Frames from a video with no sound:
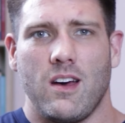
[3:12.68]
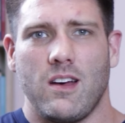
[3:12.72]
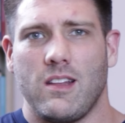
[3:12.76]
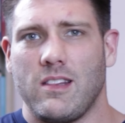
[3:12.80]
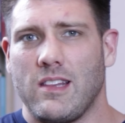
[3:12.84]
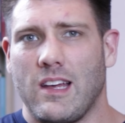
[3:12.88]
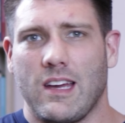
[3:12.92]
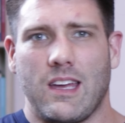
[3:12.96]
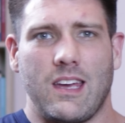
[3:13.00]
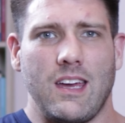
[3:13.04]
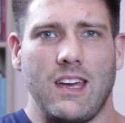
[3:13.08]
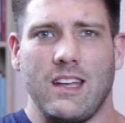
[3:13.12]

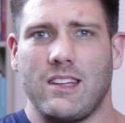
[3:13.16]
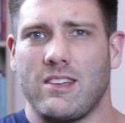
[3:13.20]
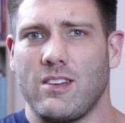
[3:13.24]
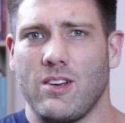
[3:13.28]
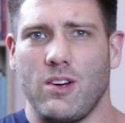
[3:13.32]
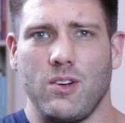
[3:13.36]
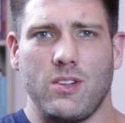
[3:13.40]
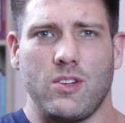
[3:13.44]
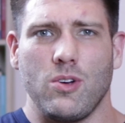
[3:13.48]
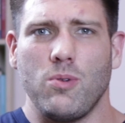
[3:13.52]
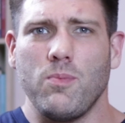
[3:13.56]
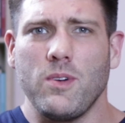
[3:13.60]
like,
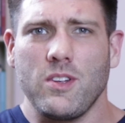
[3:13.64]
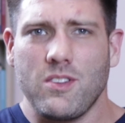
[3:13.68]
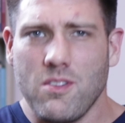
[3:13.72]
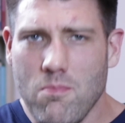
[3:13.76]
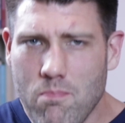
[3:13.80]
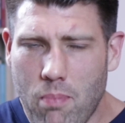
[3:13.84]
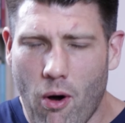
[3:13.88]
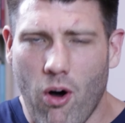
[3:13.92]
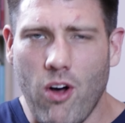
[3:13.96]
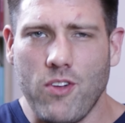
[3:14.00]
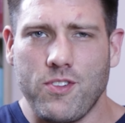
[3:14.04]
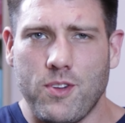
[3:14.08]
it's almost
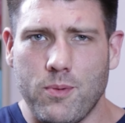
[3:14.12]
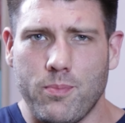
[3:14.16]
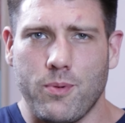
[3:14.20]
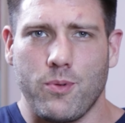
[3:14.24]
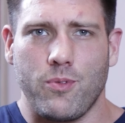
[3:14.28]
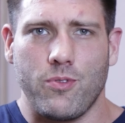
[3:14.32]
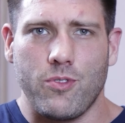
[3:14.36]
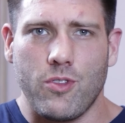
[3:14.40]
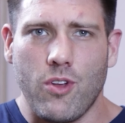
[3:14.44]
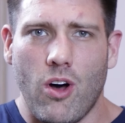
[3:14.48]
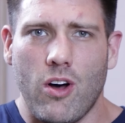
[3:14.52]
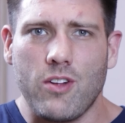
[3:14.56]
impossible
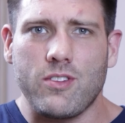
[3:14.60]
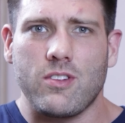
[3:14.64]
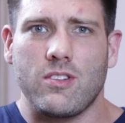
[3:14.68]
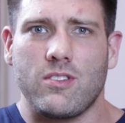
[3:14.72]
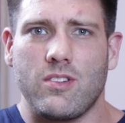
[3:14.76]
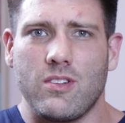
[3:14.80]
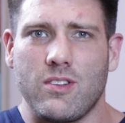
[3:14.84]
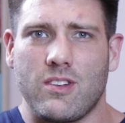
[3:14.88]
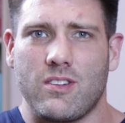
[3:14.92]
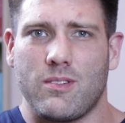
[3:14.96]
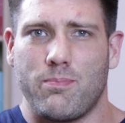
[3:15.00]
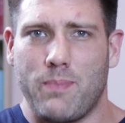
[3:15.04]
not
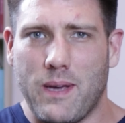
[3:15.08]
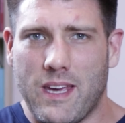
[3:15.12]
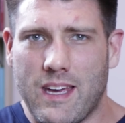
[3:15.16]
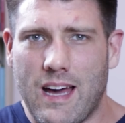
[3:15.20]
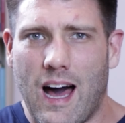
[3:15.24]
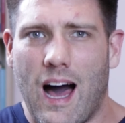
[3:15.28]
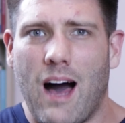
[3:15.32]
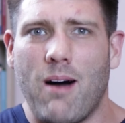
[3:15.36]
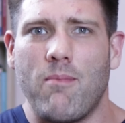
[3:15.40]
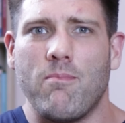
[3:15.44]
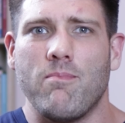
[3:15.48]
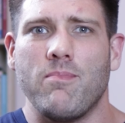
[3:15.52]
to
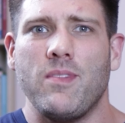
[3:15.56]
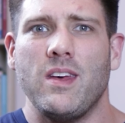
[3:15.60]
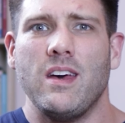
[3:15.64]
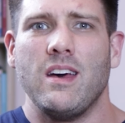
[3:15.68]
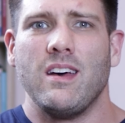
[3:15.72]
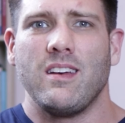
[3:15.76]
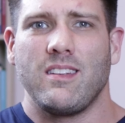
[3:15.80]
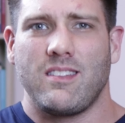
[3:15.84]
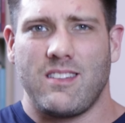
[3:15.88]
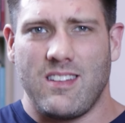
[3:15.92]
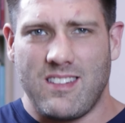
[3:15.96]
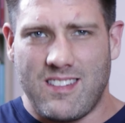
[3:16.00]
become,
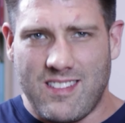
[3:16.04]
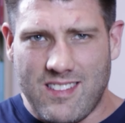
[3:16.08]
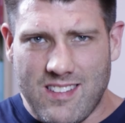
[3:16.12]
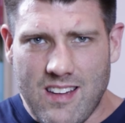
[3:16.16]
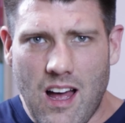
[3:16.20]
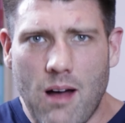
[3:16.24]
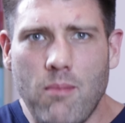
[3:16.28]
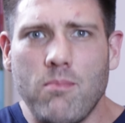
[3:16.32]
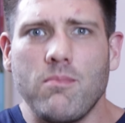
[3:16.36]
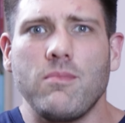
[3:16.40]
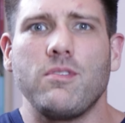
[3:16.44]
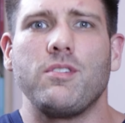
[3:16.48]
to
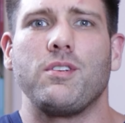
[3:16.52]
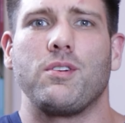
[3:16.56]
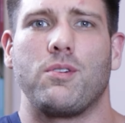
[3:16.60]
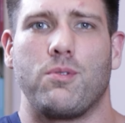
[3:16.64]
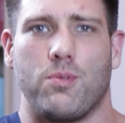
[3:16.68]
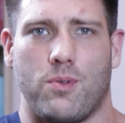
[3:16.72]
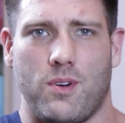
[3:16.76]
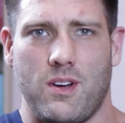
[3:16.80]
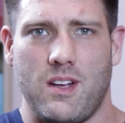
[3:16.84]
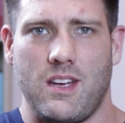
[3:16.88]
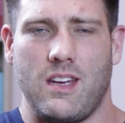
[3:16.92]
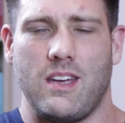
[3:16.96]
some
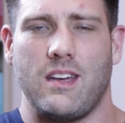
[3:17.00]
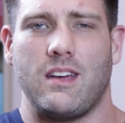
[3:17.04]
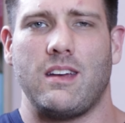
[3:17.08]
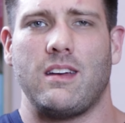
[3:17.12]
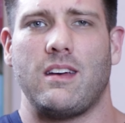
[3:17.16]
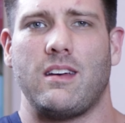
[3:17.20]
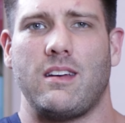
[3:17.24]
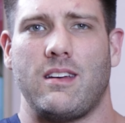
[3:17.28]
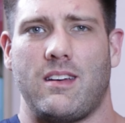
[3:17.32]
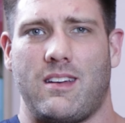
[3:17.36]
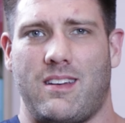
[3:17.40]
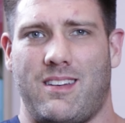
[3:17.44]
degree,
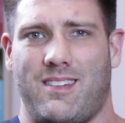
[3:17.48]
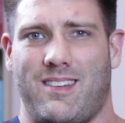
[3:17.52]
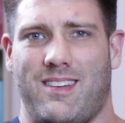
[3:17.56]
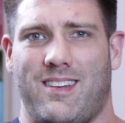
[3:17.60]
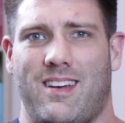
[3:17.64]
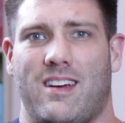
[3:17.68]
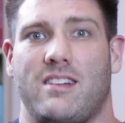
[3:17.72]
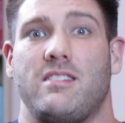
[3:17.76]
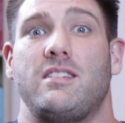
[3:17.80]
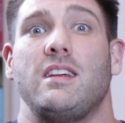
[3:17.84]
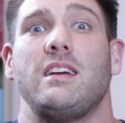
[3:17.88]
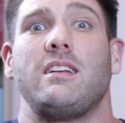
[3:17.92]

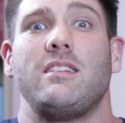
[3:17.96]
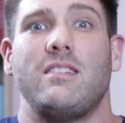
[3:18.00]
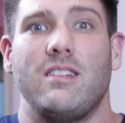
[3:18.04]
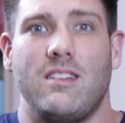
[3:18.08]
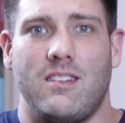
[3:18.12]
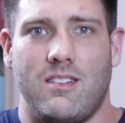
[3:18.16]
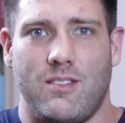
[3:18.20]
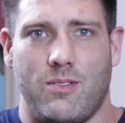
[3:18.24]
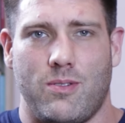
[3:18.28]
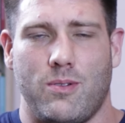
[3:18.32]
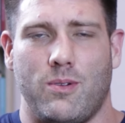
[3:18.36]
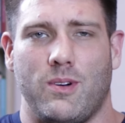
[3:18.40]

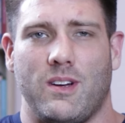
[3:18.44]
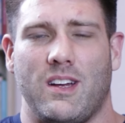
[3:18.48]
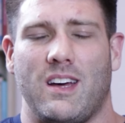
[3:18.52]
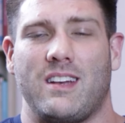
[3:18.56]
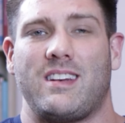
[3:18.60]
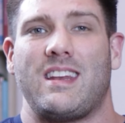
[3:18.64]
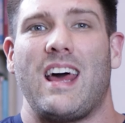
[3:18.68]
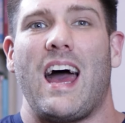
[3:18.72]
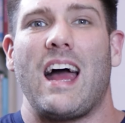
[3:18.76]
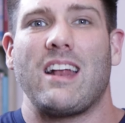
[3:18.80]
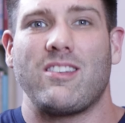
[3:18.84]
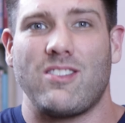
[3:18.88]
addicted to it,
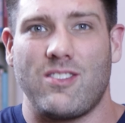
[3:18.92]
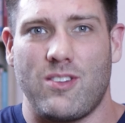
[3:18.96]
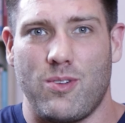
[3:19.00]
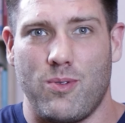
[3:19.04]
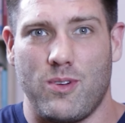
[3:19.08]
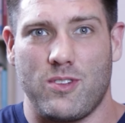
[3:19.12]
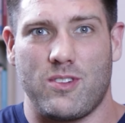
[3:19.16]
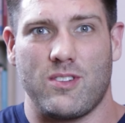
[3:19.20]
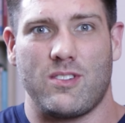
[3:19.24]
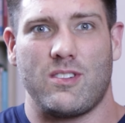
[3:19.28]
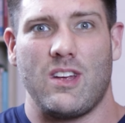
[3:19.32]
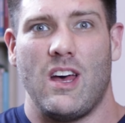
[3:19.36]
attached to
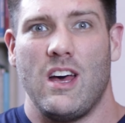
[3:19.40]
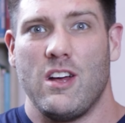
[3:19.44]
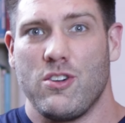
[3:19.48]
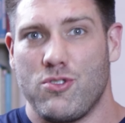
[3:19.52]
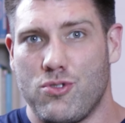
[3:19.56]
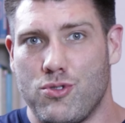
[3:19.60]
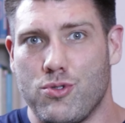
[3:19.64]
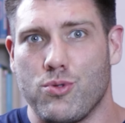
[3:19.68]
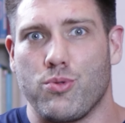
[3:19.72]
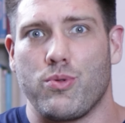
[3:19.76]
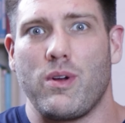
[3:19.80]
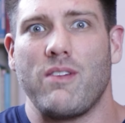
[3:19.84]
it, just
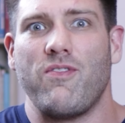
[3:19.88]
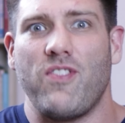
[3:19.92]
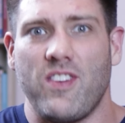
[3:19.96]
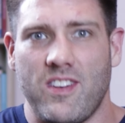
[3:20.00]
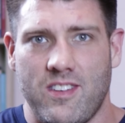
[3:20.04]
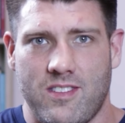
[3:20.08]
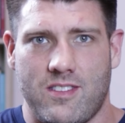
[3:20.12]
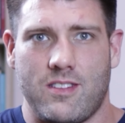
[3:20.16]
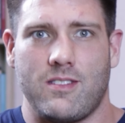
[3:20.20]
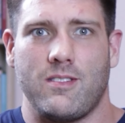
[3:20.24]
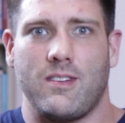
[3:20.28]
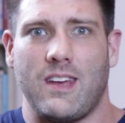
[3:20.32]

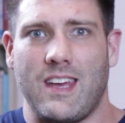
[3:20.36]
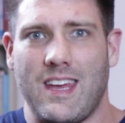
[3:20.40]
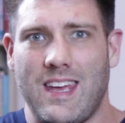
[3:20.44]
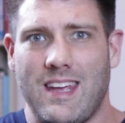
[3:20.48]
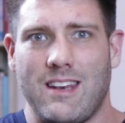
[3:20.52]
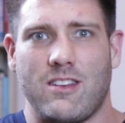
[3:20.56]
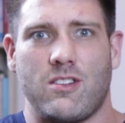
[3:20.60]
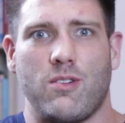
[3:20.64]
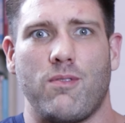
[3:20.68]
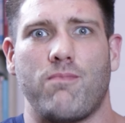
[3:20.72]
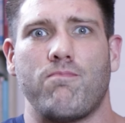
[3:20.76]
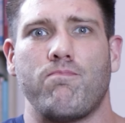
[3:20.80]
driven to
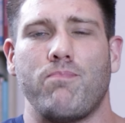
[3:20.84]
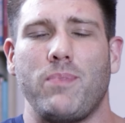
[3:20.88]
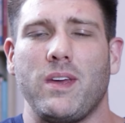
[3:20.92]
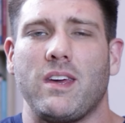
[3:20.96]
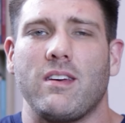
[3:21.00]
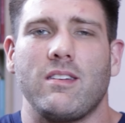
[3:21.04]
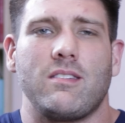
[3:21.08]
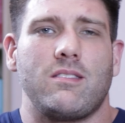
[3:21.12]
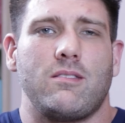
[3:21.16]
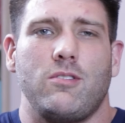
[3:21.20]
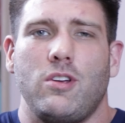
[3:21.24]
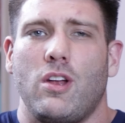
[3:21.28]
eat,
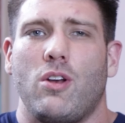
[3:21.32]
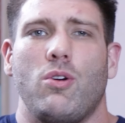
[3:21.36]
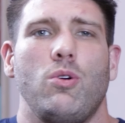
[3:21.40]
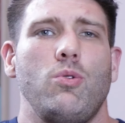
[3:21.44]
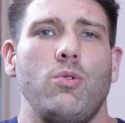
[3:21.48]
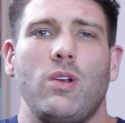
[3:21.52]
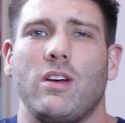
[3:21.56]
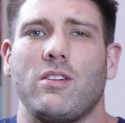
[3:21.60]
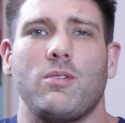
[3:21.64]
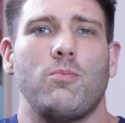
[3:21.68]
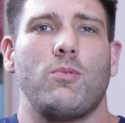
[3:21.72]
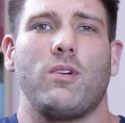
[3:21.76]
because, you know,
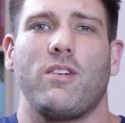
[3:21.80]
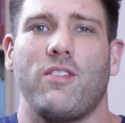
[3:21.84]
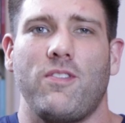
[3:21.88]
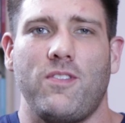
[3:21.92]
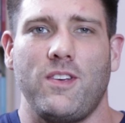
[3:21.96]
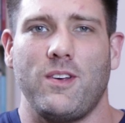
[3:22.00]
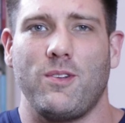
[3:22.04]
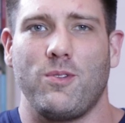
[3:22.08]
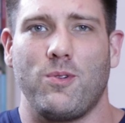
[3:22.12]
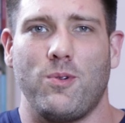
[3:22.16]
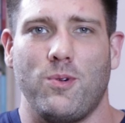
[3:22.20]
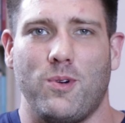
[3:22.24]
who doesn't want to
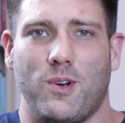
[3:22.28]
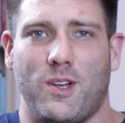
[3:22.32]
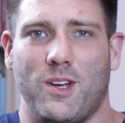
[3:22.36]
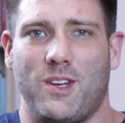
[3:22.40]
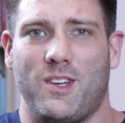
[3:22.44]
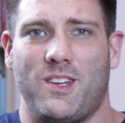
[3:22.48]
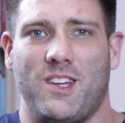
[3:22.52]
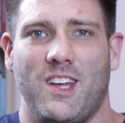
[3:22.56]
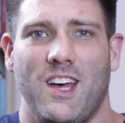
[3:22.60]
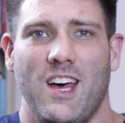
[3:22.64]
feel good?